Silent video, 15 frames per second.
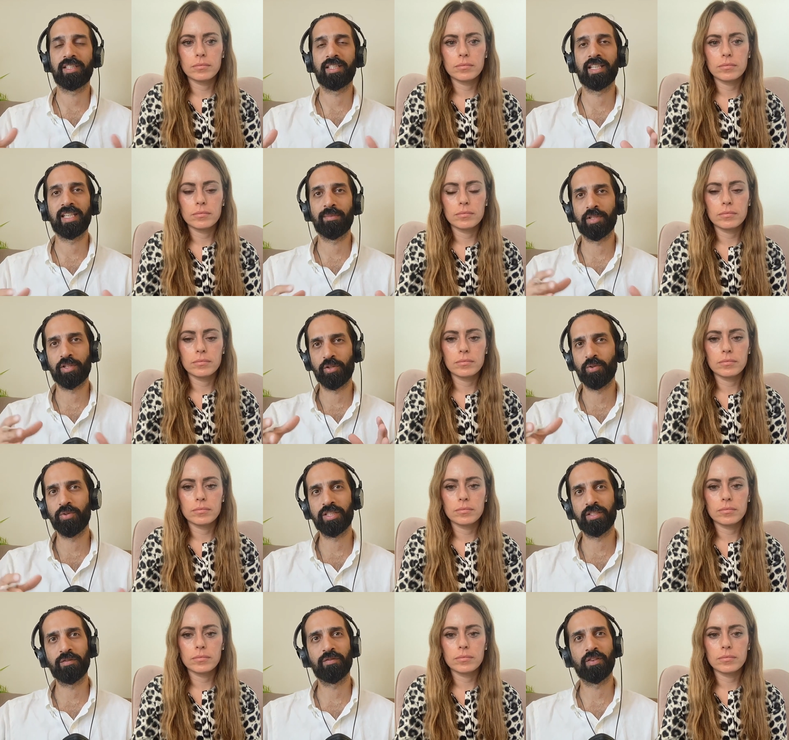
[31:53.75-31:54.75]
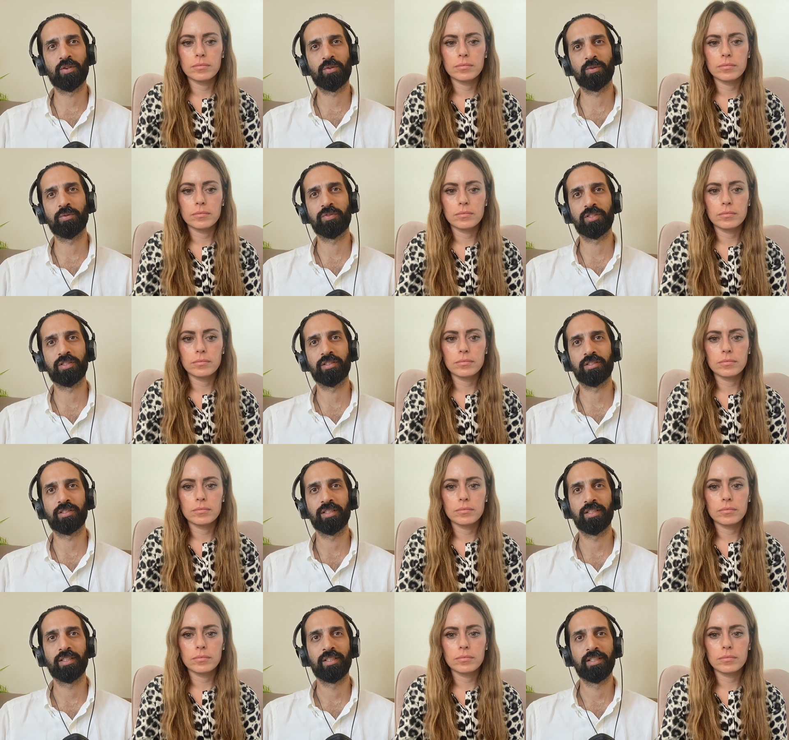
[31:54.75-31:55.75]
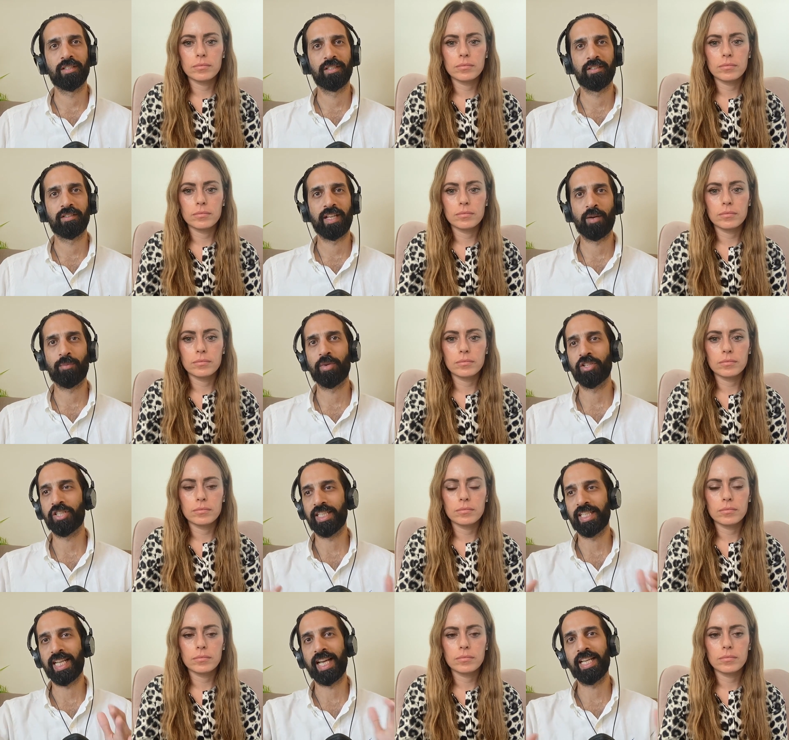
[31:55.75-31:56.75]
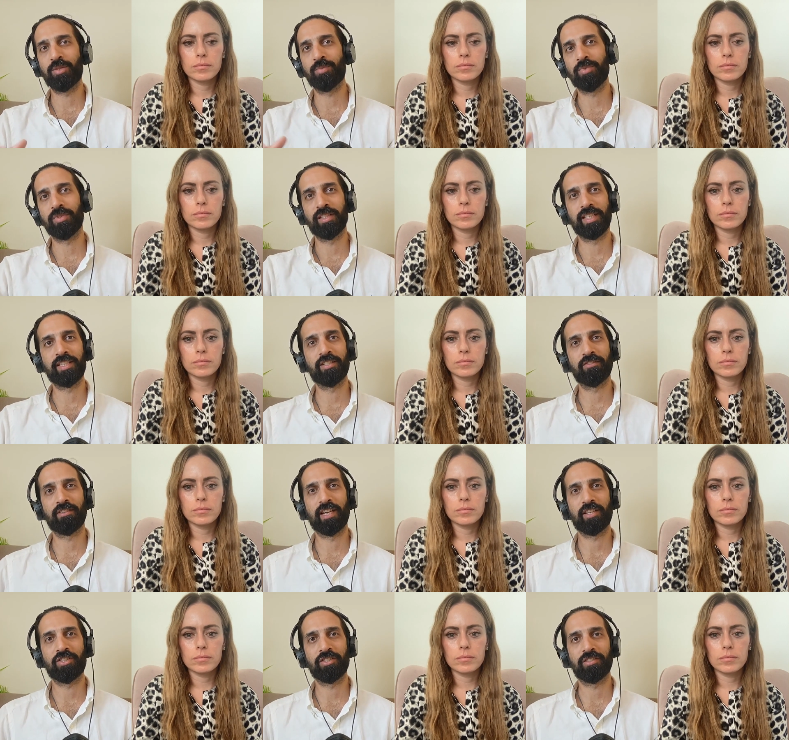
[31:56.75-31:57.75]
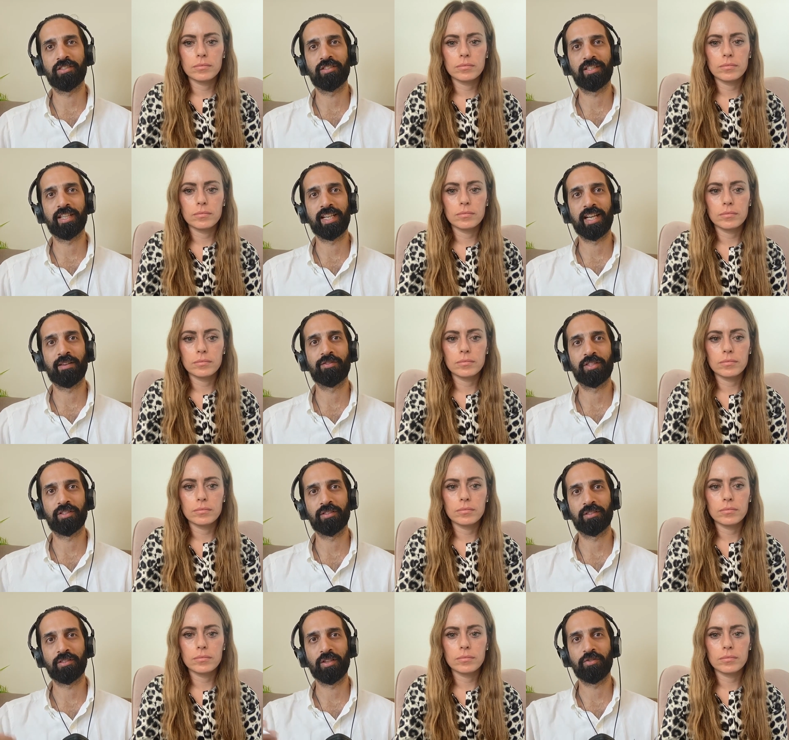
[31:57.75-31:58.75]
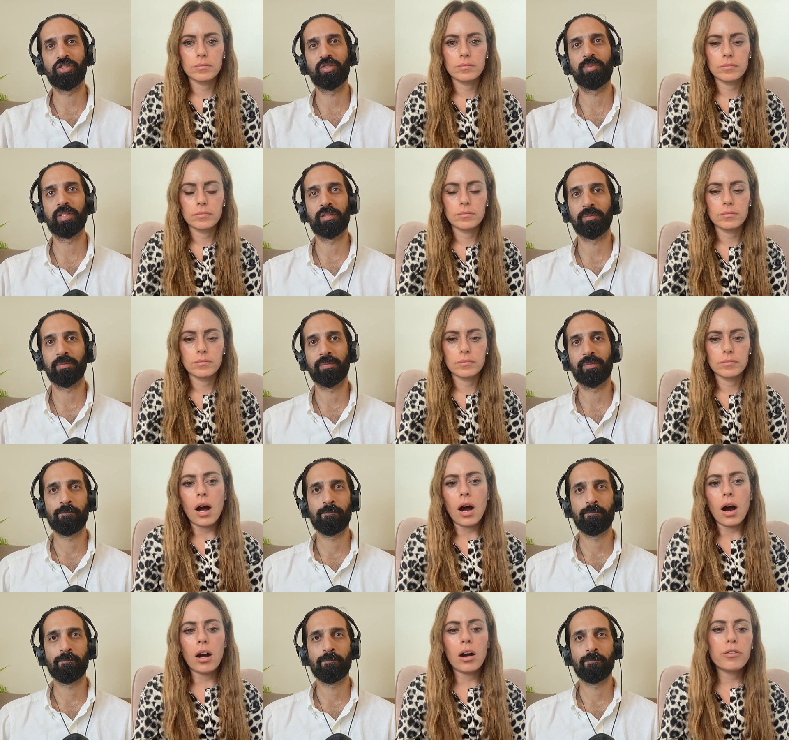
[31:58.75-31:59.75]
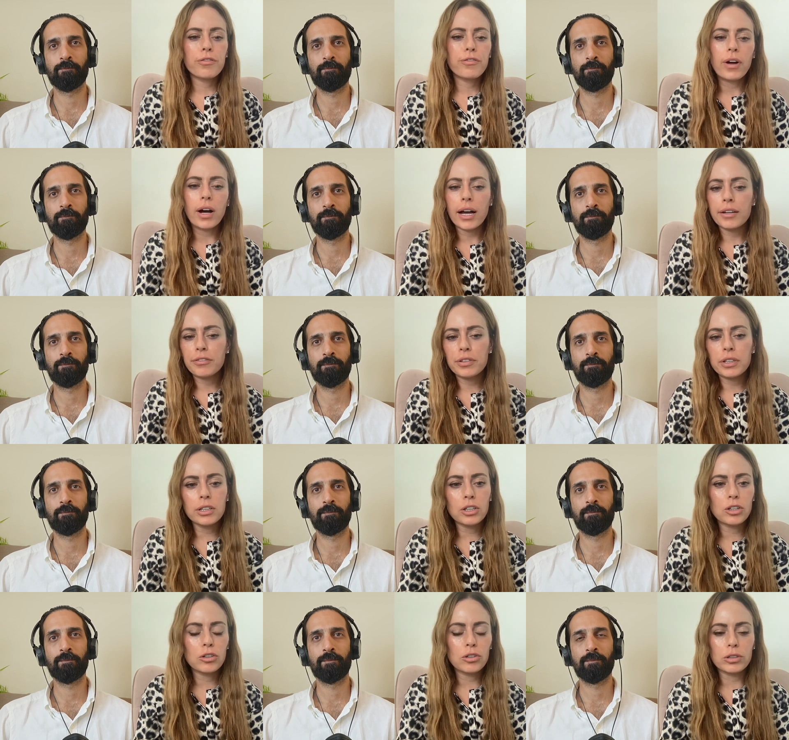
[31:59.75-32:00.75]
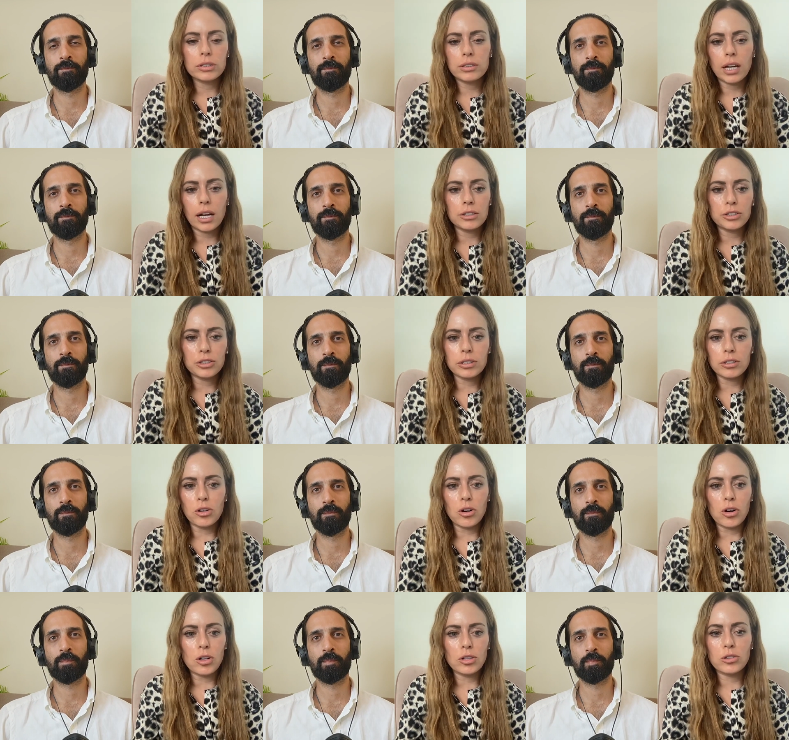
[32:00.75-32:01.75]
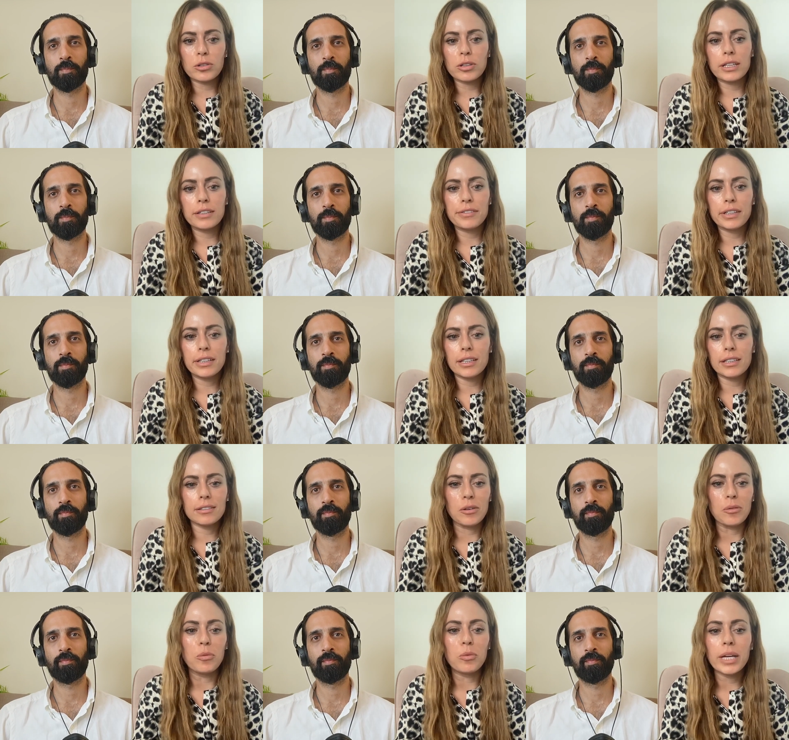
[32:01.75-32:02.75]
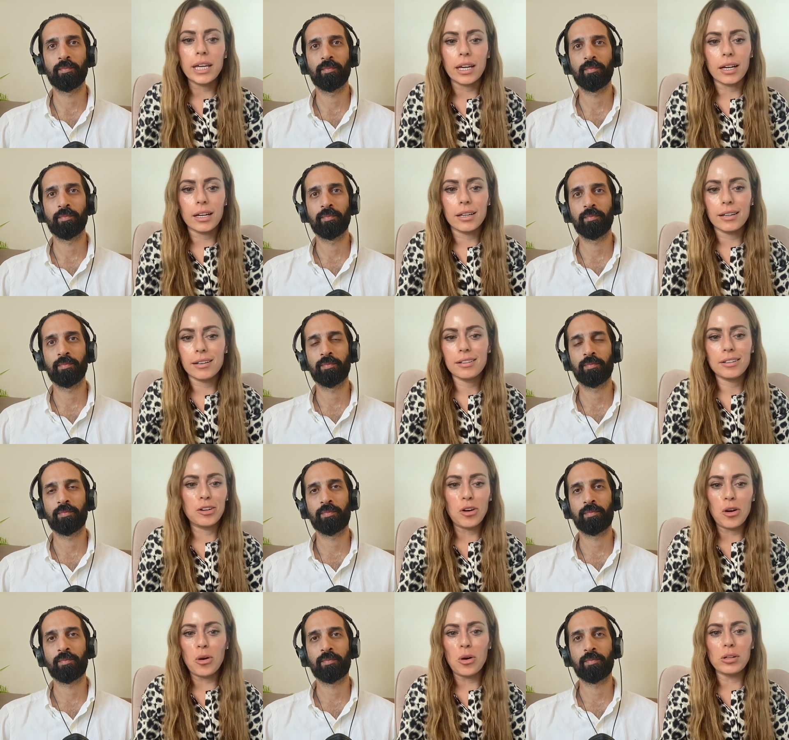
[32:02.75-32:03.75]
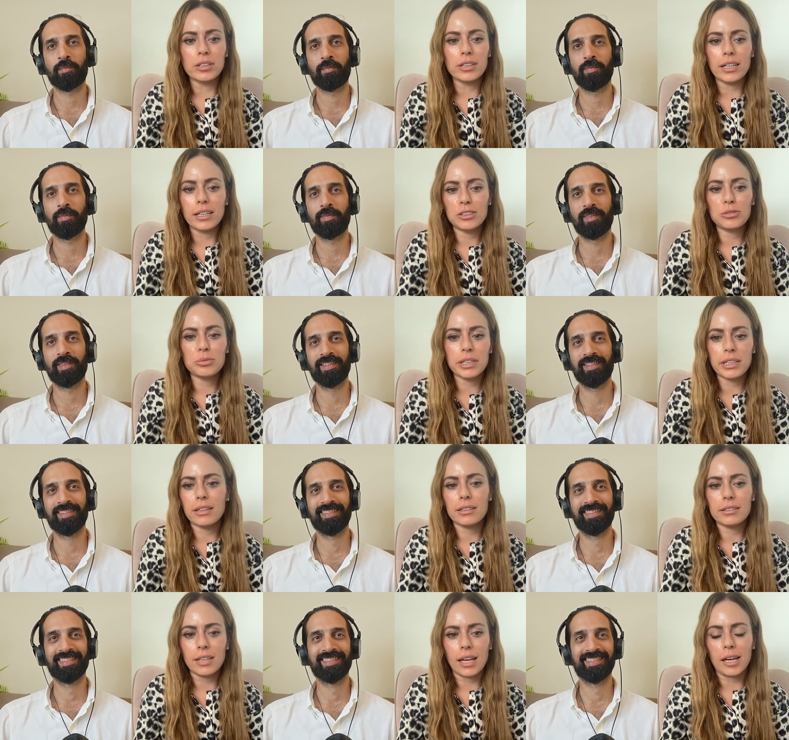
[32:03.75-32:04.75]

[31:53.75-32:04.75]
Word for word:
Speaker 1: the team and who's involved and how much engagement and interaction do they have to contribute
Speaker 2: our 5 year or 10 year goal or even week goal is really the